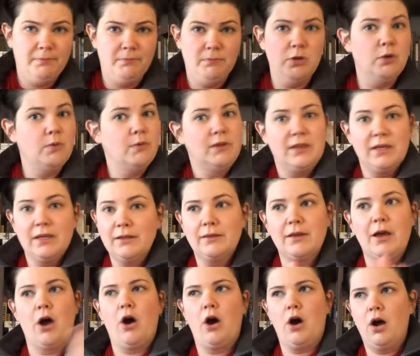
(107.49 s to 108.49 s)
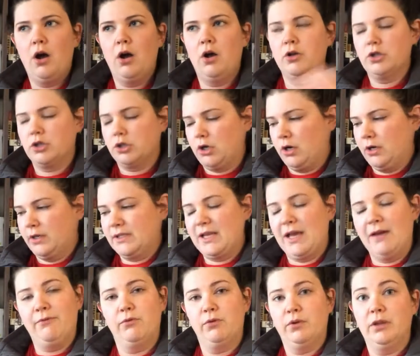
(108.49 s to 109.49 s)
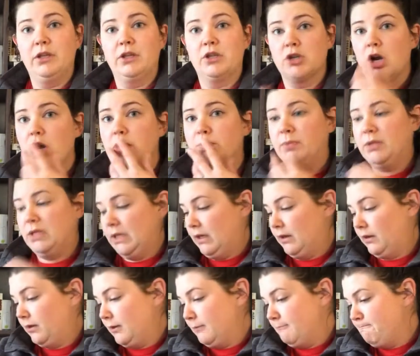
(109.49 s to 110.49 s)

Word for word: You would think that all sharks have really sharp teeth.